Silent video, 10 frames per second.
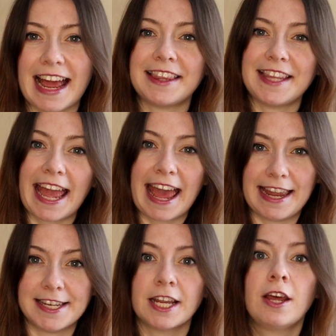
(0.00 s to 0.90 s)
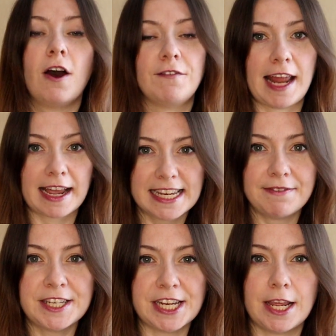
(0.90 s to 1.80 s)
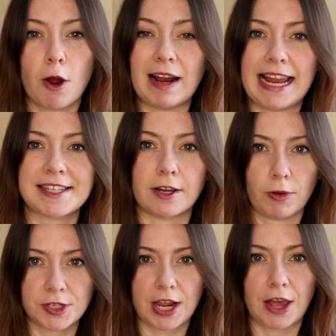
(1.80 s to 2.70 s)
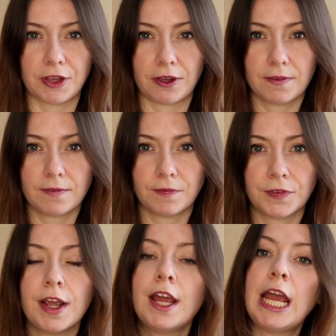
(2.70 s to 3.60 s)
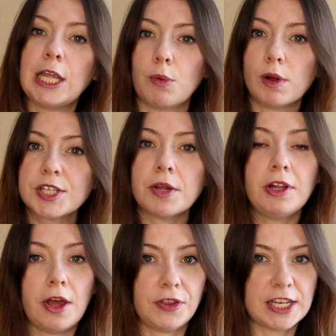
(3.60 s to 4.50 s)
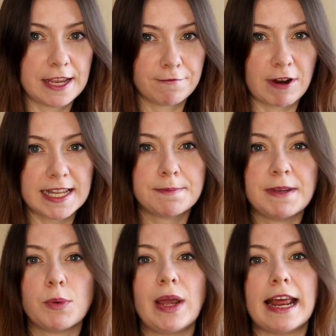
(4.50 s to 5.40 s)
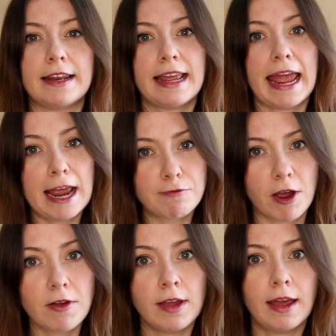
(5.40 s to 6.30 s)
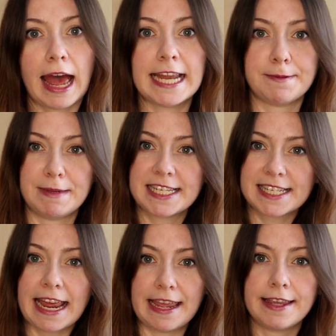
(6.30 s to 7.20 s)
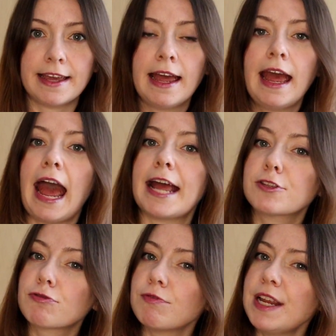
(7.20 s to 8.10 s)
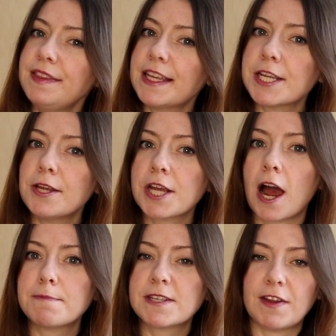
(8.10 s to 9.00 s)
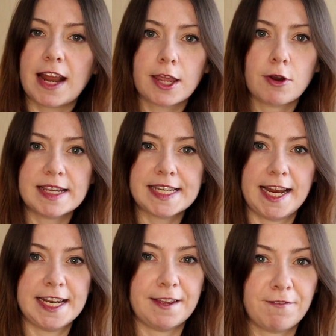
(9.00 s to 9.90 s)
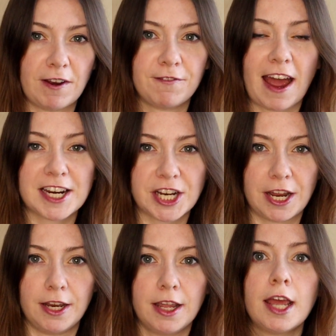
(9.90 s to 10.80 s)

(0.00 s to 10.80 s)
at the end of an activity or a lesson altogether. You also learn the difference between an error and a mistake and treat the two types of inaccuracy in a different fashion.